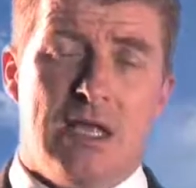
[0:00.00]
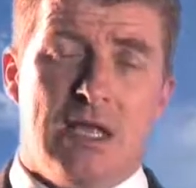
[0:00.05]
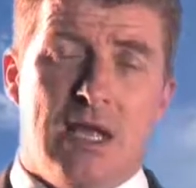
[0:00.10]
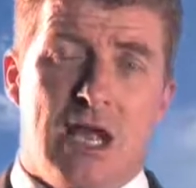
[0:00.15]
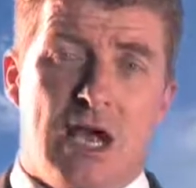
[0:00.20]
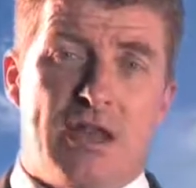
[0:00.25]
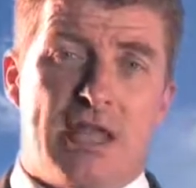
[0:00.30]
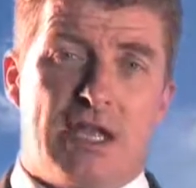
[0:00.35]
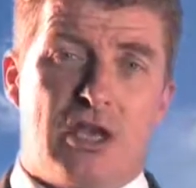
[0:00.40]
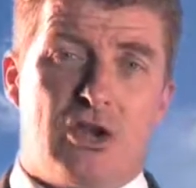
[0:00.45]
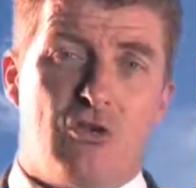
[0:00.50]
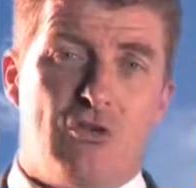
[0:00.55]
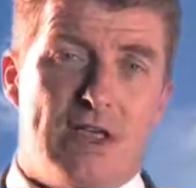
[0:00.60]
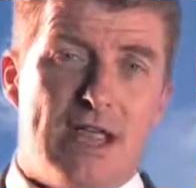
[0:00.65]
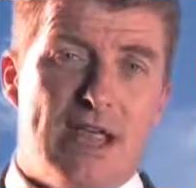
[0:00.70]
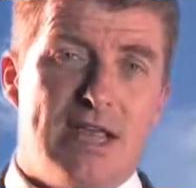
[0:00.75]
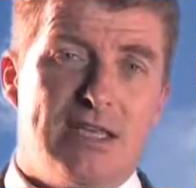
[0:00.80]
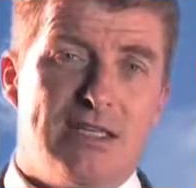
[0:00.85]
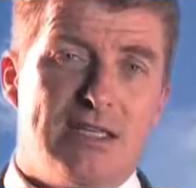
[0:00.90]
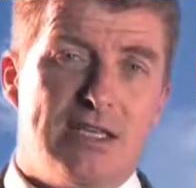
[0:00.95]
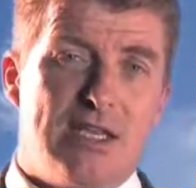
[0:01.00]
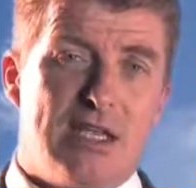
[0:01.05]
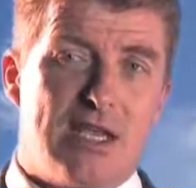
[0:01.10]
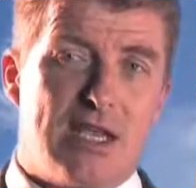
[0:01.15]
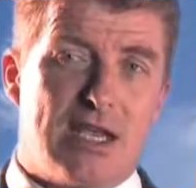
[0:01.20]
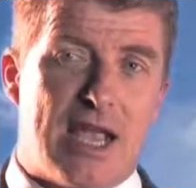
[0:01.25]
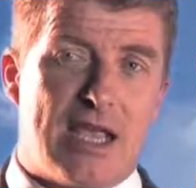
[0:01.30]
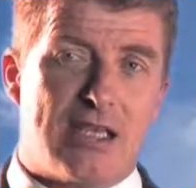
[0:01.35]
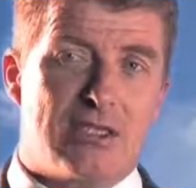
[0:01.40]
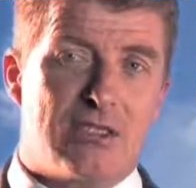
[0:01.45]
And it created a
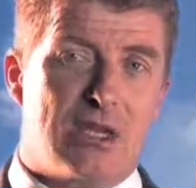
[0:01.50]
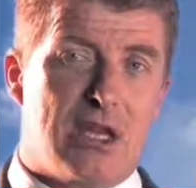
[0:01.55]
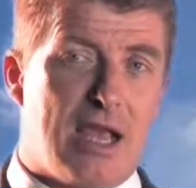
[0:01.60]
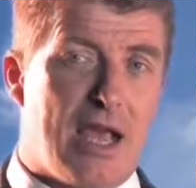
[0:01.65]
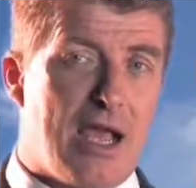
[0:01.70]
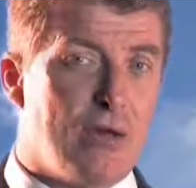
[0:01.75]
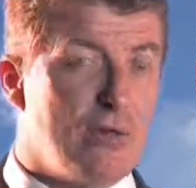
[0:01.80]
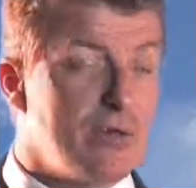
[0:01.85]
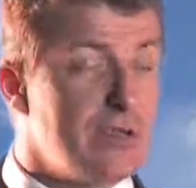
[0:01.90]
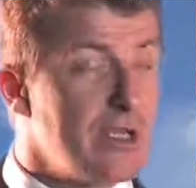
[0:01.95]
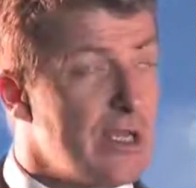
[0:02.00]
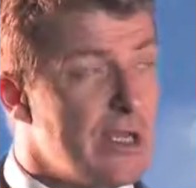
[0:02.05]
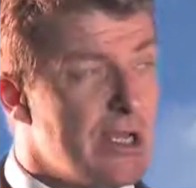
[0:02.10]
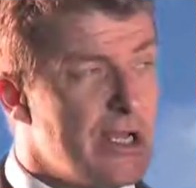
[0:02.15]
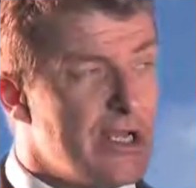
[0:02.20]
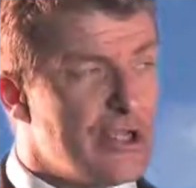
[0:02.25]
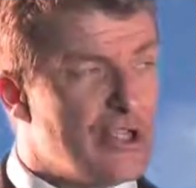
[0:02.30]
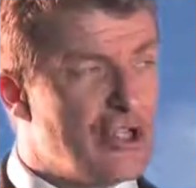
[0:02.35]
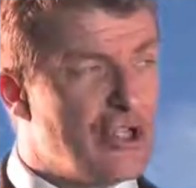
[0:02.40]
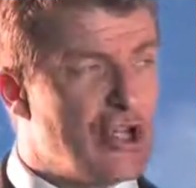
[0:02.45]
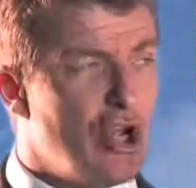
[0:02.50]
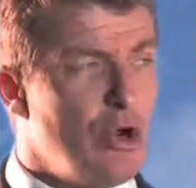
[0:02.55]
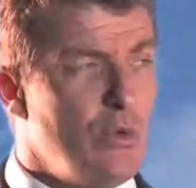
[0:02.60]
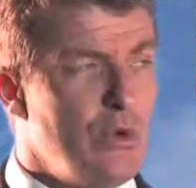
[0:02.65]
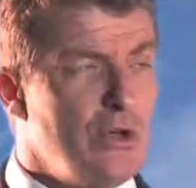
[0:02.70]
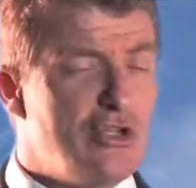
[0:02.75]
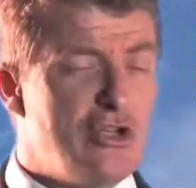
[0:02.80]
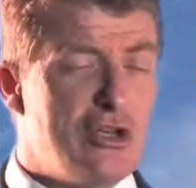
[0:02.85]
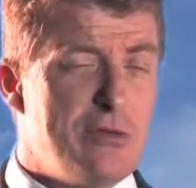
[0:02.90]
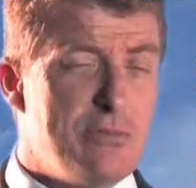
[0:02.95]
gas cloud
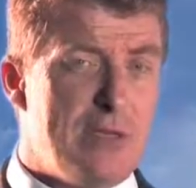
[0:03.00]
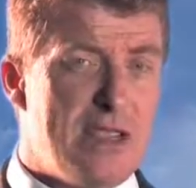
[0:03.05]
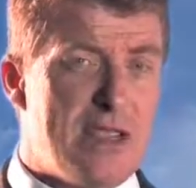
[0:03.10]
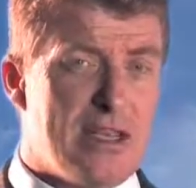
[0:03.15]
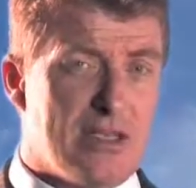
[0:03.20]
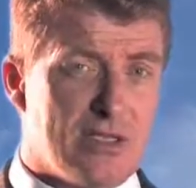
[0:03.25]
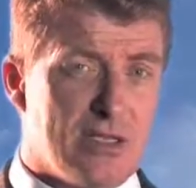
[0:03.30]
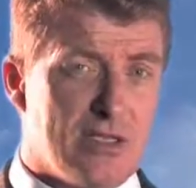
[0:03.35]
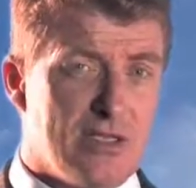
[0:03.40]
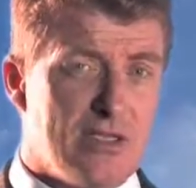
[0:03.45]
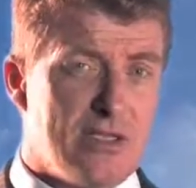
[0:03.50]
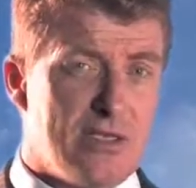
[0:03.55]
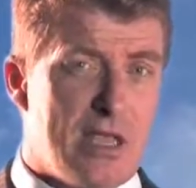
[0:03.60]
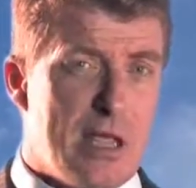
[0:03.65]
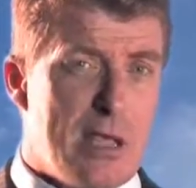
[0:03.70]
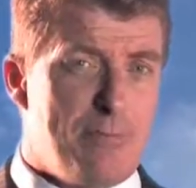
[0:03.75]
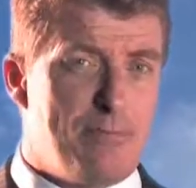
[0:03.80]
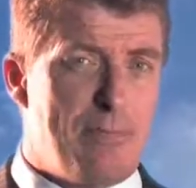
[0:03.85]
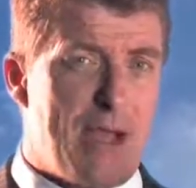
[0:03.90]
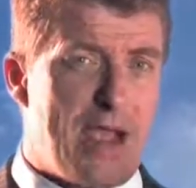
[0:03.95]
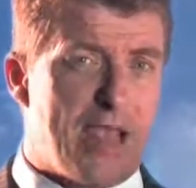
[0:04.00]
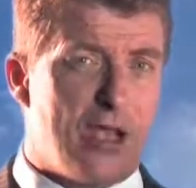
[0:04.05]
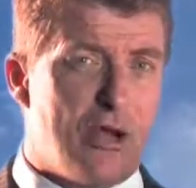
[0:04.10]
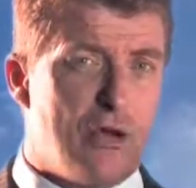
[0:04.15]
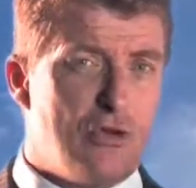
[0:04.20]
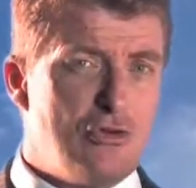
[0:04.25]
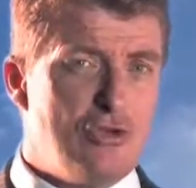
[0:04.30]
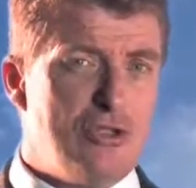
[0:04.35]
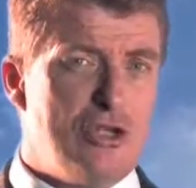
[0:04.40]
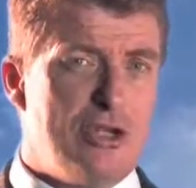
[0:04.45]
200 metres by
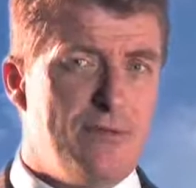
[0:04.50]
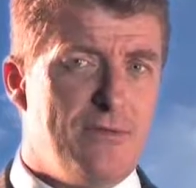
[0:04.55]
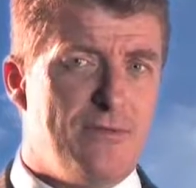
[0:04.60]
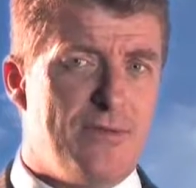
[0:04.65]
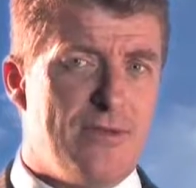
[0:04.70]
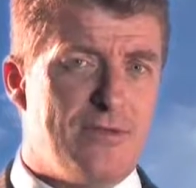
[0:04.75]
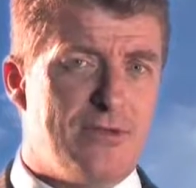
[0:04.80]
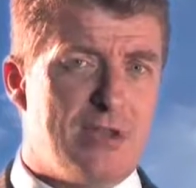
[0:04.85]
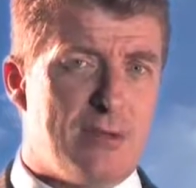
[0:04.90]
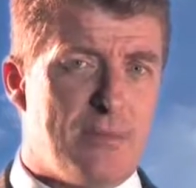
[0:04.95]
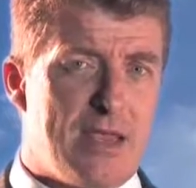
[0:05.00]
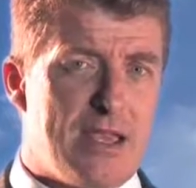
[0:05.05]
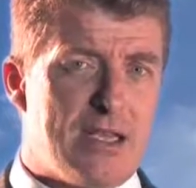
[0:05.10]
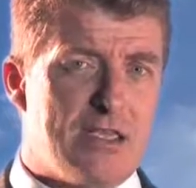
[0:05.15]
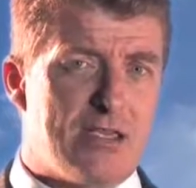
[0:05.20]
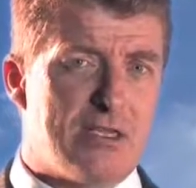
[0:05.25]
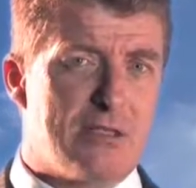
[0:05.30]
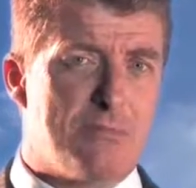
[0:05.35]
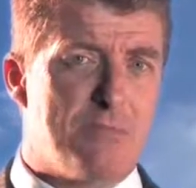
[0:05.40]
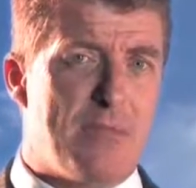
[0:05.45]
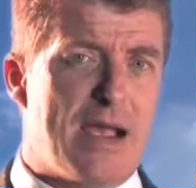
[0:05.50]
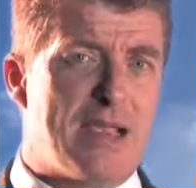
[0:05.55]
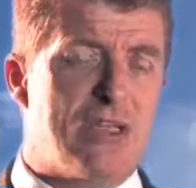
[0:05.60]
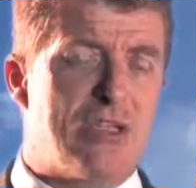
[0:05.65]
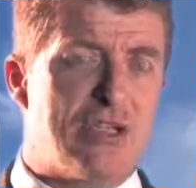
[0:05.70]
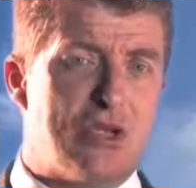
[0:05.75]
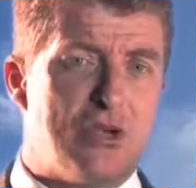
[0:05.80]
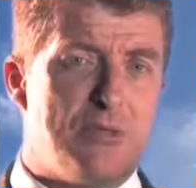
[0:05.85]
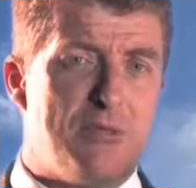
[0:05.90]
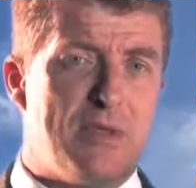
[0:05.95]
150 metres by
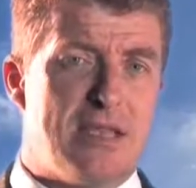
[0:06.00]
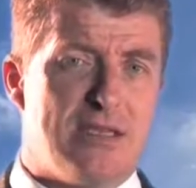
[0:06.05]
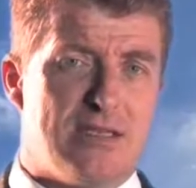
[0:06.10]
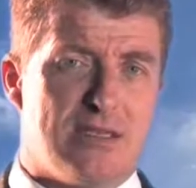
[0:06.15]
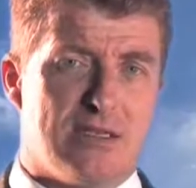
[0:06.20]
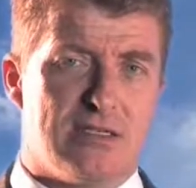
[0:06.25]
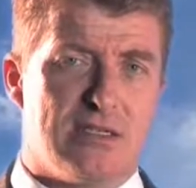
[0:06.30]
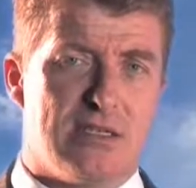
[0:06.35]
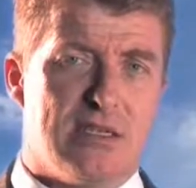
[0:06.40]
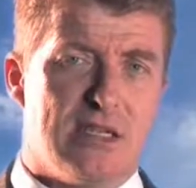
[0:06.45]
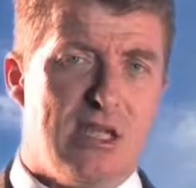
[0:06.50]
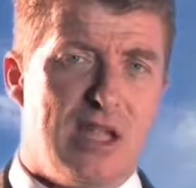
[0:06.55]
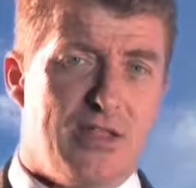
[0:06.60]
2 metres.